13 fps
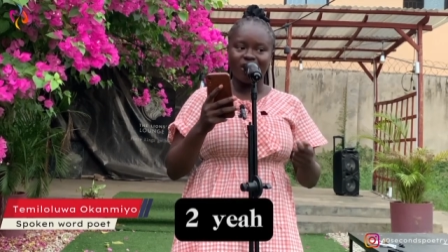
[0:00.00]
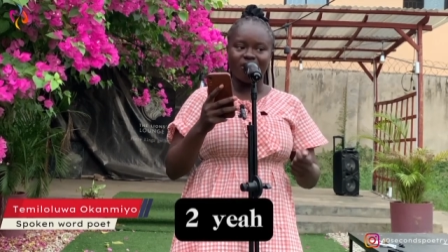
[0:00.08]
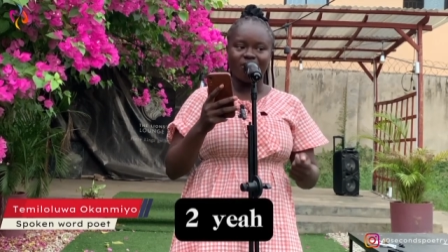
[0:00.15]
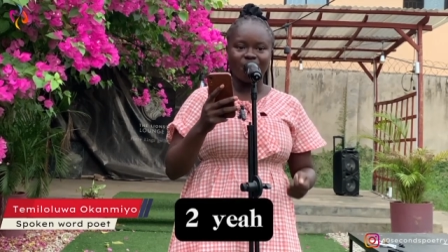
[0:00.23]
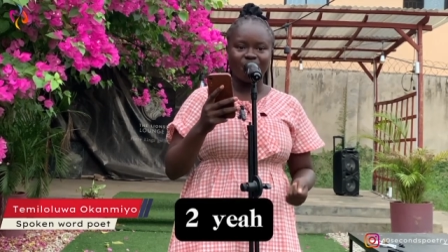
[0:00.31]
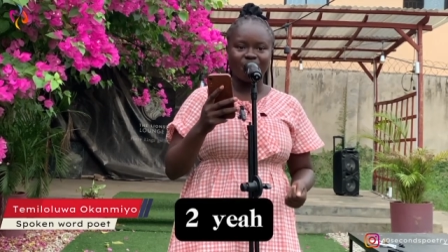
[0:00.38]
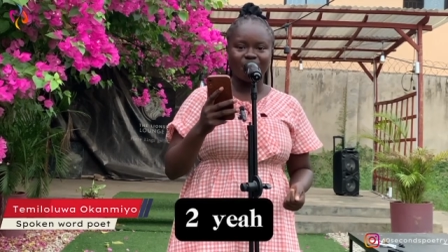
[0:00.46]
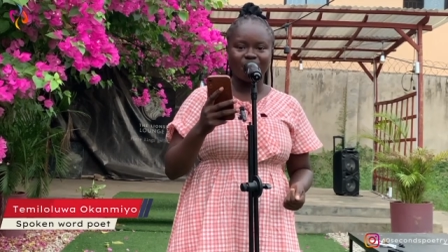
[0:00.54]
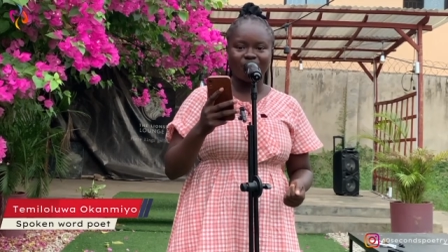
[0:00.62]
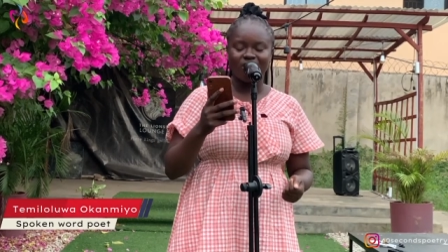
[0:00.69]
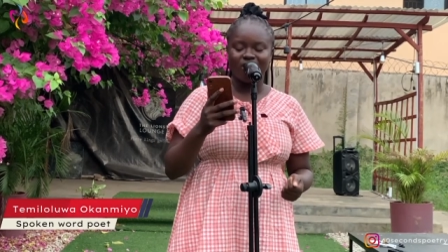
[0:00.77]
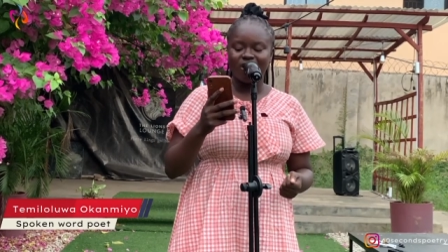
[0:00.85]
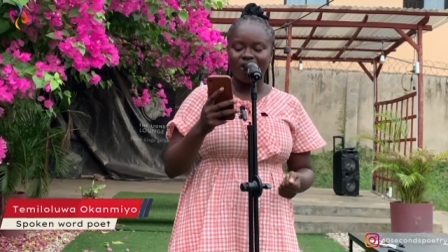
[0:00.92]
yeah,
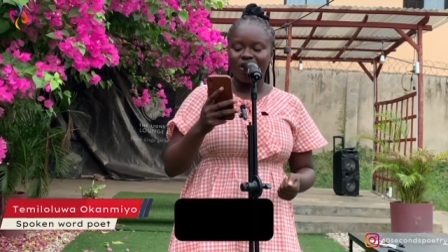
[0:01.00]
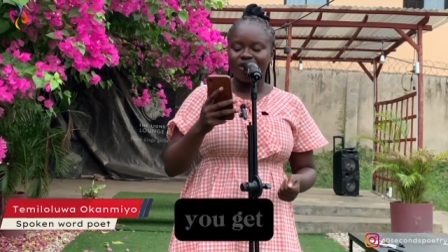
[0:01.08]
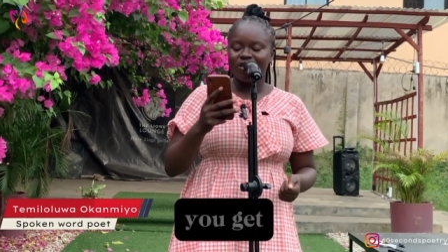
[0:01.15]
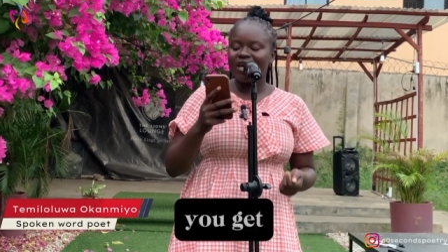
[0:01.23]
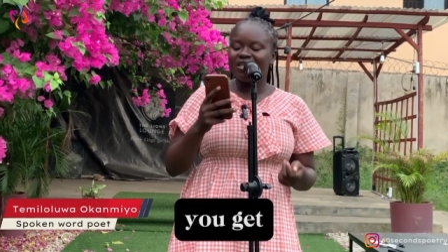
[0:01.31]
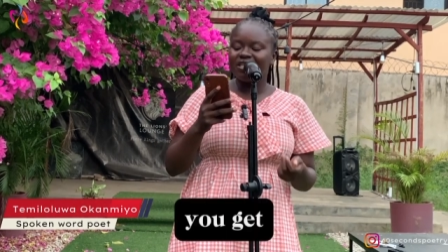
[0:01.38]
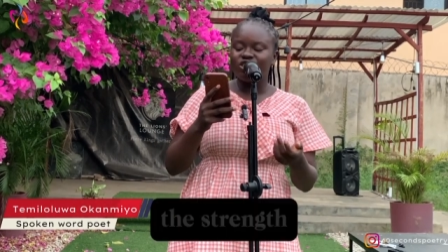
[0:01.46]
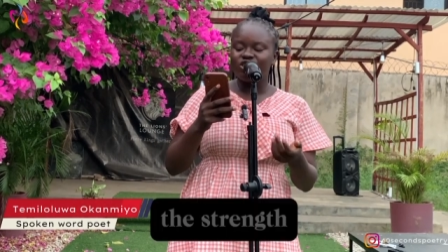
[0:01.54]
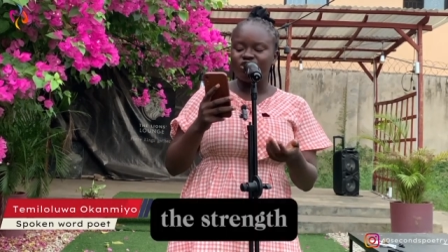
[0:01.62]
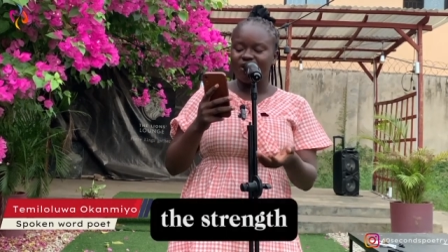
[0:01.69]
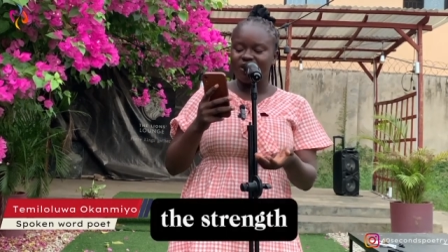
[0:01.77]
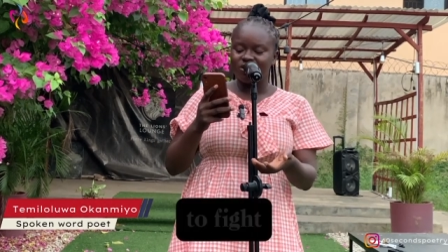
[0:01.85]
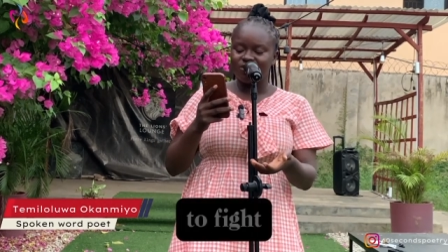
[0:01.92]
you get the
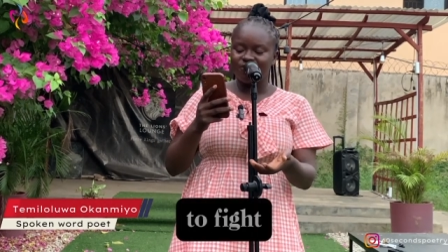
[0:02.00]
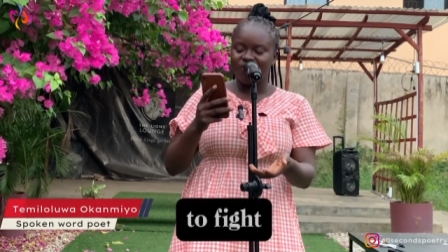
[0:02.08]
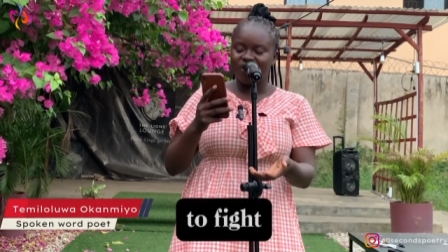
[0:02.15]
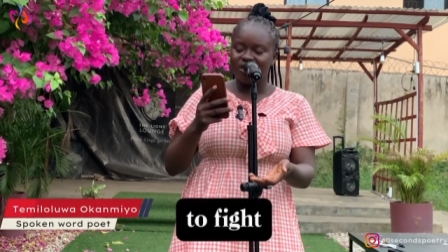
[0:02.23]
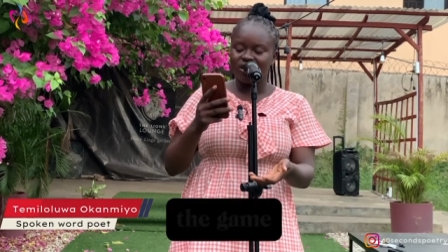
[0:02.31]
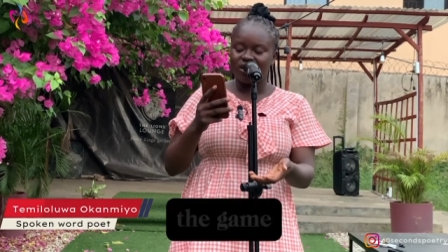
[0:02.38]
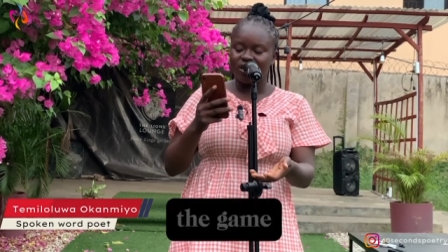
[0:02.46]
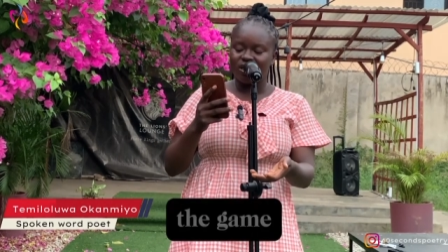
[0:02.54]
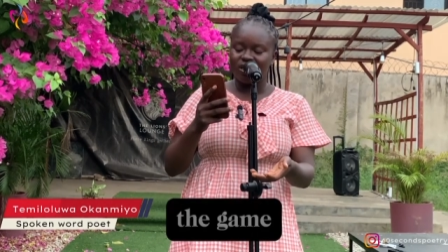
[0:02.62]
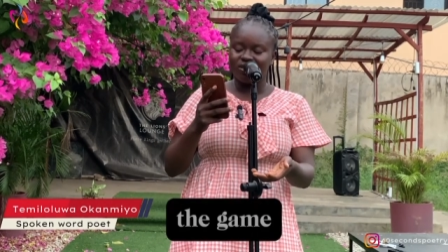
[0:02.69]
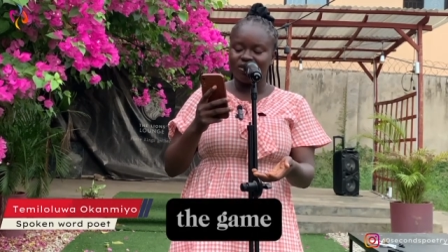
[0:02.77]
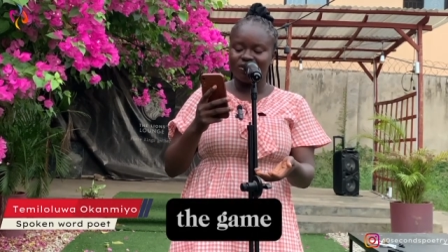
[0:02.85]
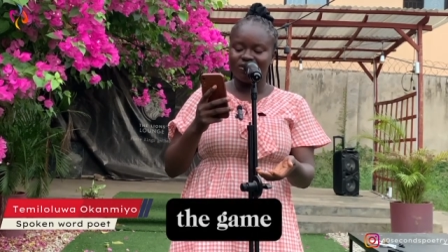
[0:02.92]
strength to fight the
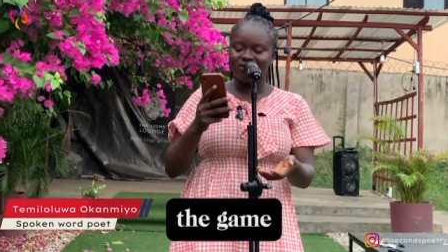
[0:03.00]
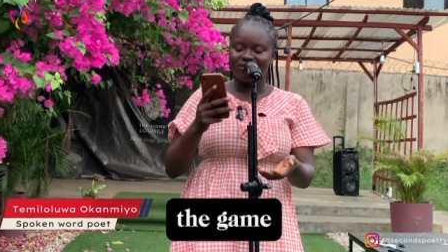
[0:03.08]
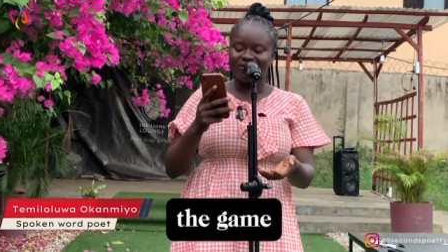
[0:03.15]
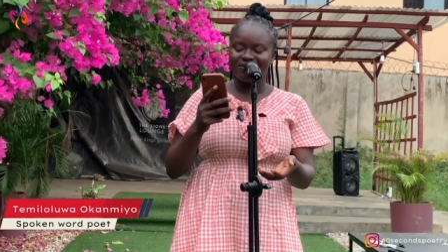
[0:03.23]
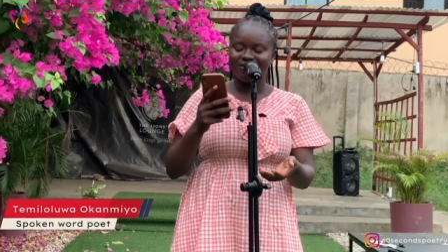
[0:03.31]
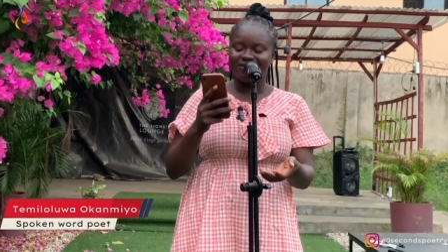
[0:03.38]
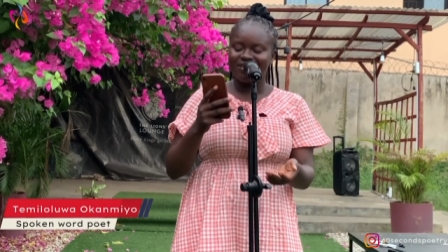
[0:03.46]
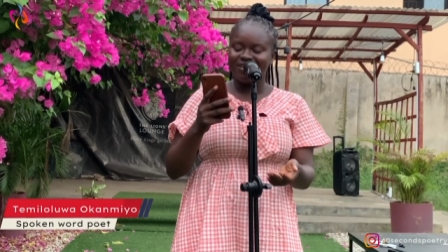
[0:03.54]
game.